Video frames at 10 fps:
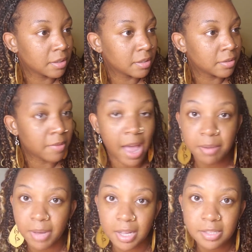9
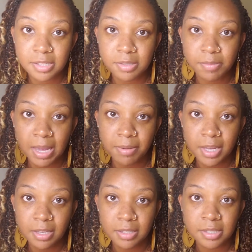months,
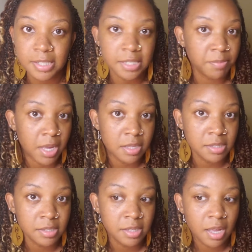maybe 6 months.